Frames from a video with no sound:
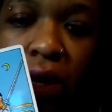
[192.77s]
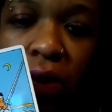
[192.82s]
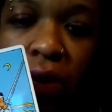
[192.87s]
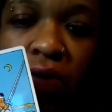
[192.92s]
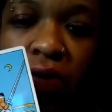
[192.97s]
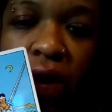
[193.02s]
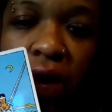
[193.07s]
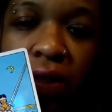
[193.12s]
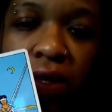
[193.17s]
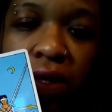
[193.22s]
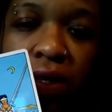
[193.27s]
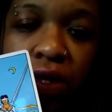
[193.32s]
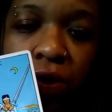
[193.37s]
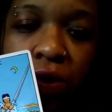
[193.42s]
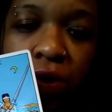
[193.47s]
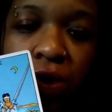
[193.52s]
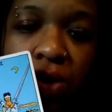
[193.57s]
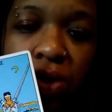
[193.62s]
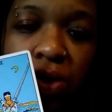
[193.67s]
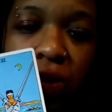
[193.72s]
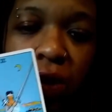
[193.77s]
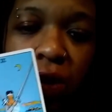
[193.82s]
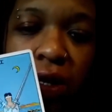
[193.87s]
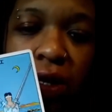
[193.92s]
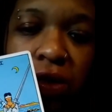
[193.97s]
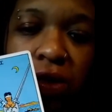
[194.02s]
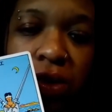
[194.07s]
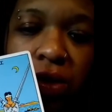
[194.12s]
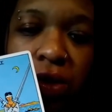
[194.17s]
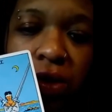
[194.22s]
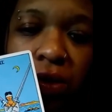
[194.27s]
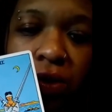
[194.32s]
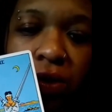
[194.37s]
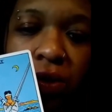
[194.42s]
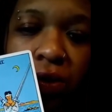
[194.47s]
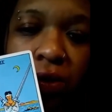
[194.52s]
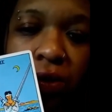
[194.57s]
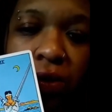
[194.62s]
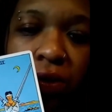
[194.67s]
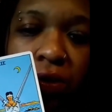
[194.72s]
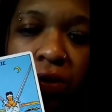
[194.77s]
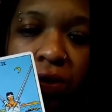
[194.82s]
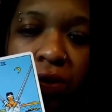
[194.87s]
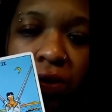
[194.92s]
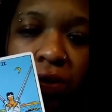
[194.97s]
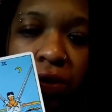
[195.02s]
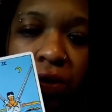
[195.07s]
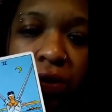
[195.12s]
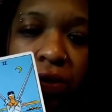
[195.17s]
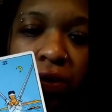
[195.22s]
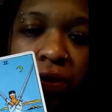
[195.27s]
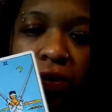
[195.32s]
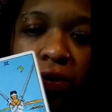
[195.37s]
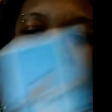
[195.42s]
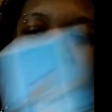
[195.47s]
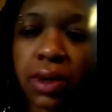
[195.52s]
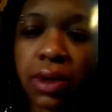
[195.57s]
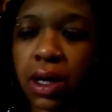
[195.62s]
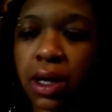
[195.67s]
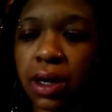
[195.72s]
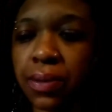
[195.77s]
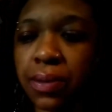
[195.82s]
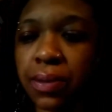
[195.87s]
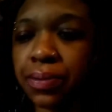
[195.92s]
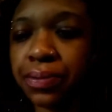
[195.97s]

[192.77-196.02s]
We've got the Two of Swords, okay?